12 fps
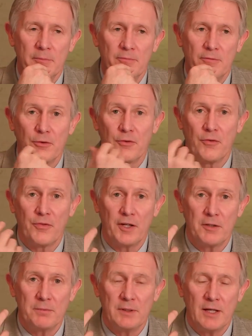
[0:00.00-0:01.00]
further
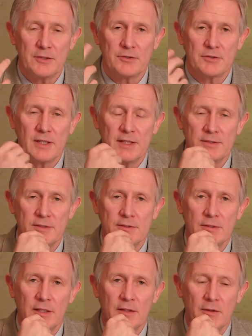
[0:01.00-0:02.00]
therapy,
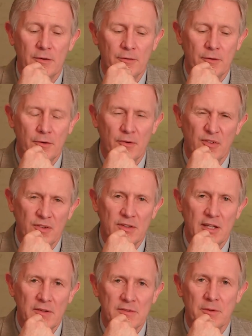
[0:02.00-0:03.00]
exercises, that are all the
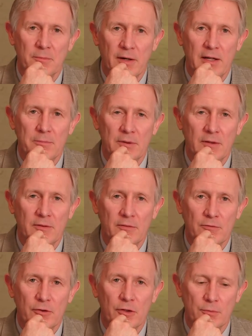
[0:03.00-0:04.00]
types that might be
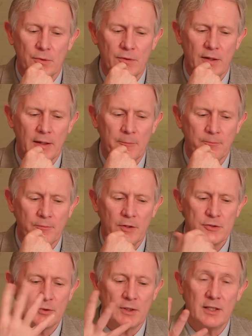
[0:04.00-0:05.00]
involved with that.
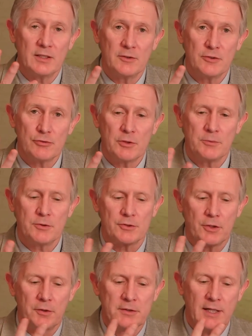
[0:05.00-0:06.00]
So again, the descriptors
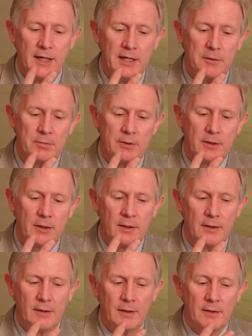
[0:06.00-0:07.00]
are type,
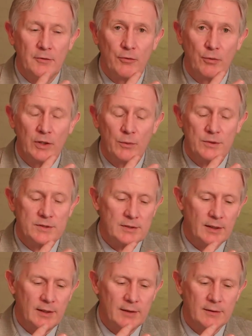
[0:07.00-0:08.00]

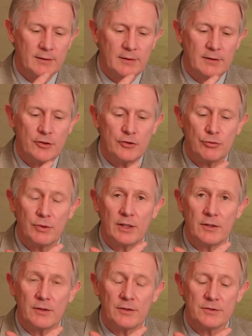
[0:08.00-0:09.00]
frequency,
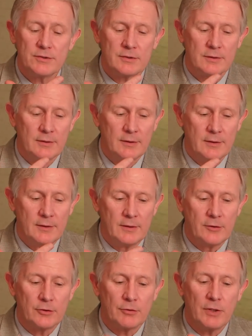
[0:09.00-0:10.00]
triggers,
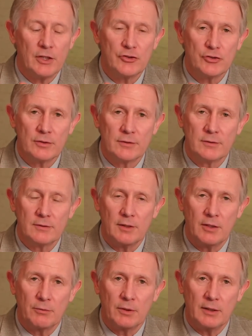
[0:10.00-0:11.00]
duration,
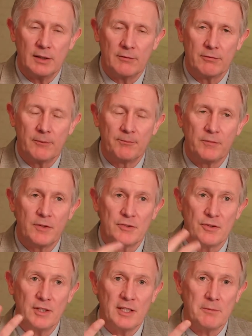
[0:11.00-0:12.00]
and relief.
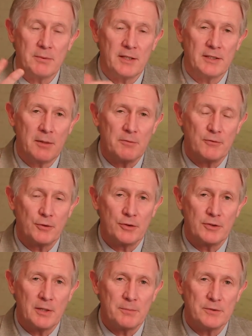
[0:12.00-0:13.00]
So think about that before
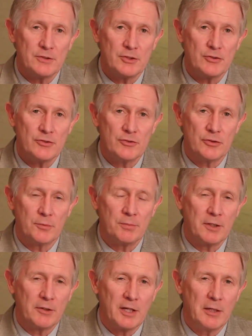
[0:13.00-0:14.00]
your deposition so you're
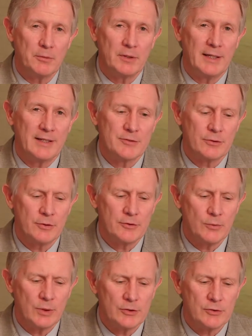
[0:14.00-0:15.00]
better able to answer those
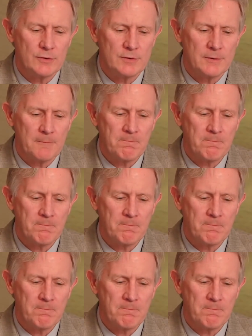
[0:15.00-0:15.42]
questions.